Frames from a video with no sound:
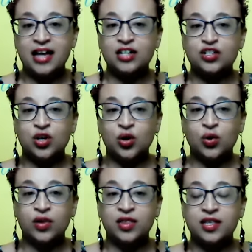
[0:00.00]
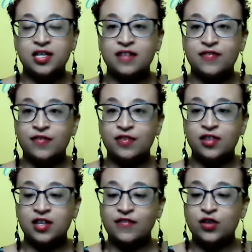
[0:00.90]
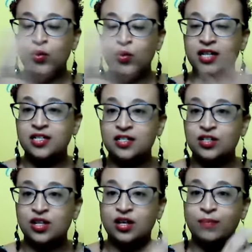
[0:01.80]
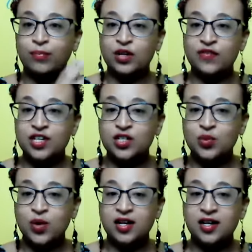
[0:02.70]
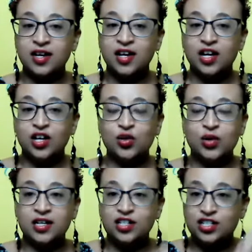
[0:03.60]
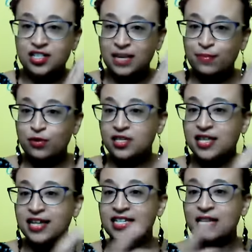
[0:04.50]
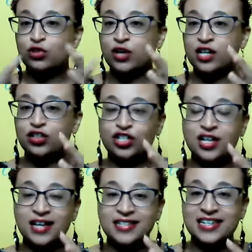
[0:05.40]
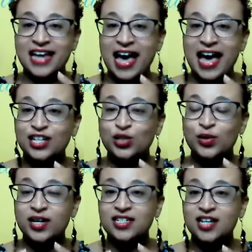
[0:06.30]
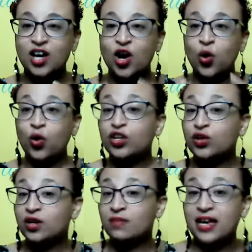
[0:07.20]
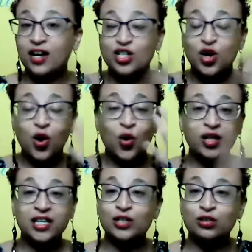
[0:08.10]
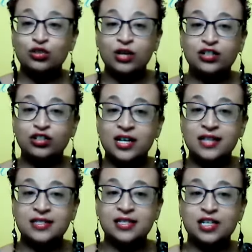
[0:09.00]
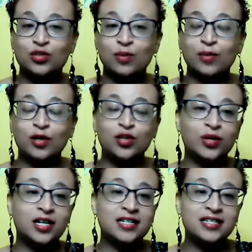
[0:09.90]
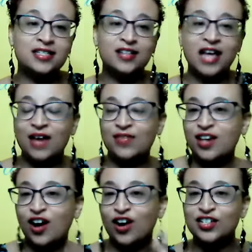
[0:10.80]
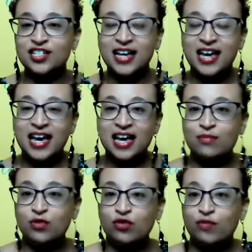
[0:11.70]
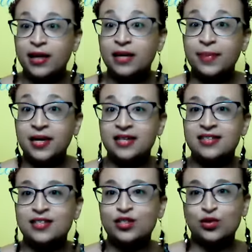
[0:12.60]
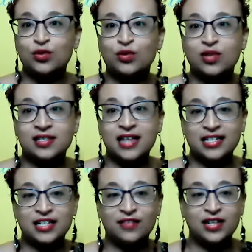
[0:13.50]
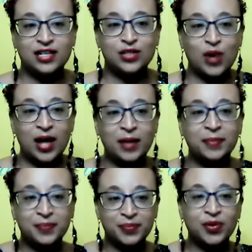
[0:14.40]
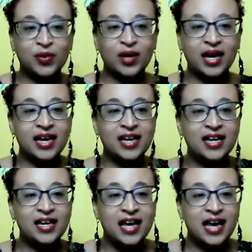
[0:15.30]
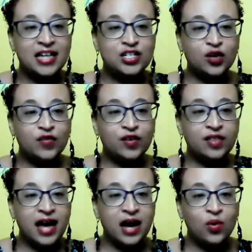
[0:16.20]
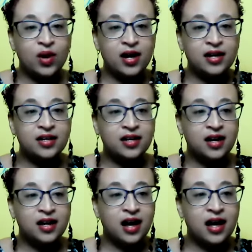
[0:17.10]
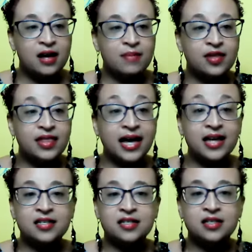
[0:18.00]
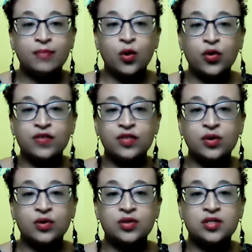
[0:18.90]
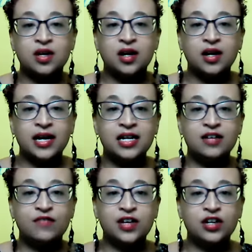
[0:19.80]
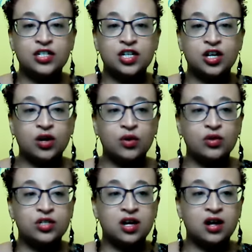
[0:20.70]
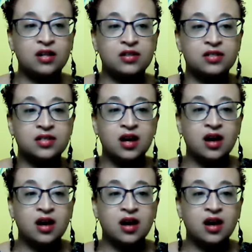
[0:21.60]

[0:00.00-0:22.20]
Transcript: And so th- if if you went to the previous one, you can just keep using that same treasure test and add to it, or you can make a totally new treasure chest in this one because we're gonna still have the art and movement piece to this activity as well, okay? And so for that one, um, that is both of those hidden figures and codes calls